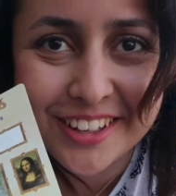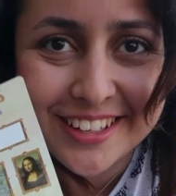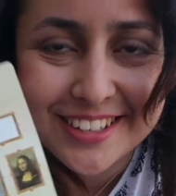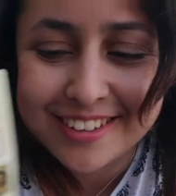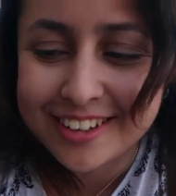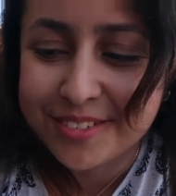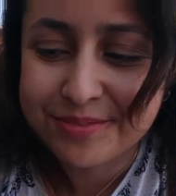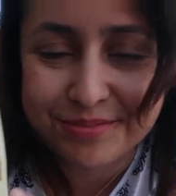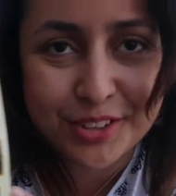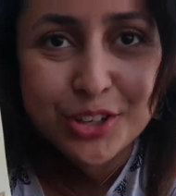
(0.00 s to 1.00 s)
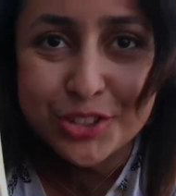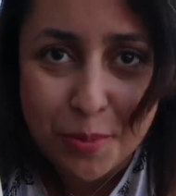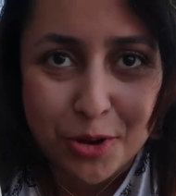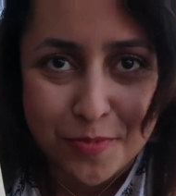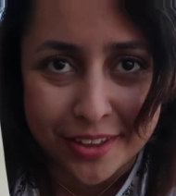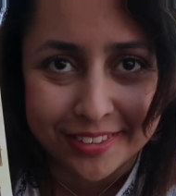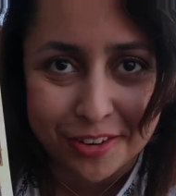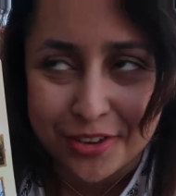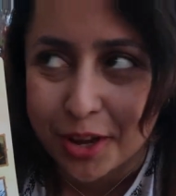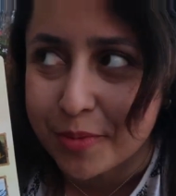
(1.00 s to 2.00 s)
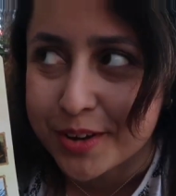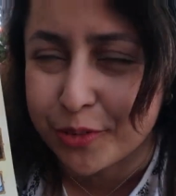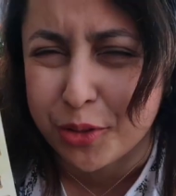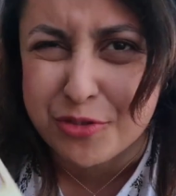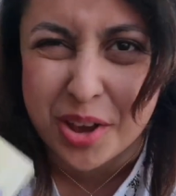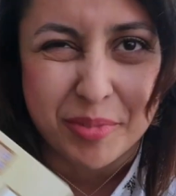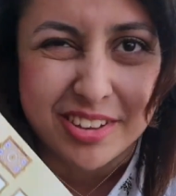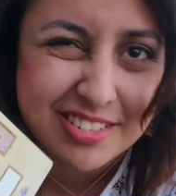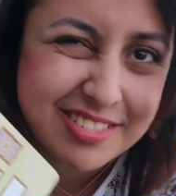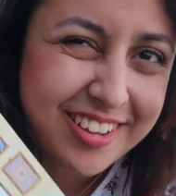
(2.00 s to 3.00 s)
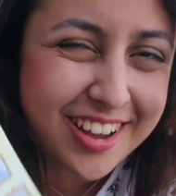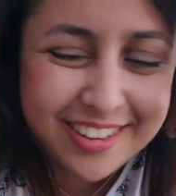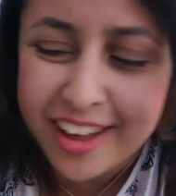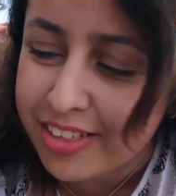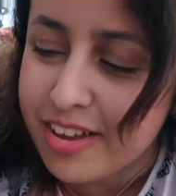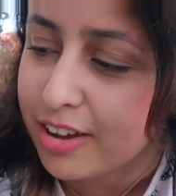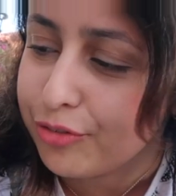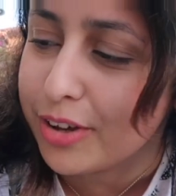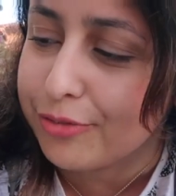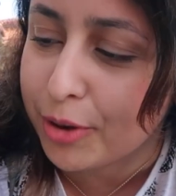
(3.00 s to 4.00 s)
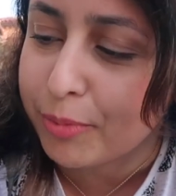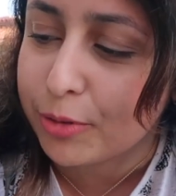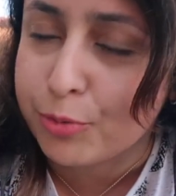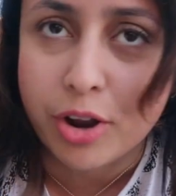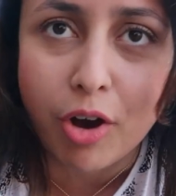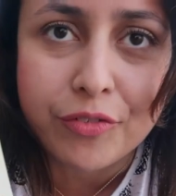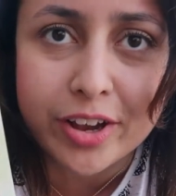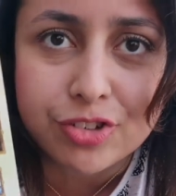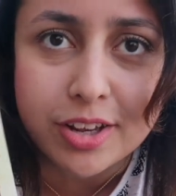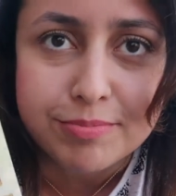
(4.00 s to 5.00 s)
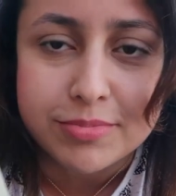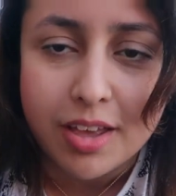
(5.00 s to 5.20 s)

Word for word: Mona Lisa looks so much better than Figment, although Figment, I, I think I could Figment could pull it off actually.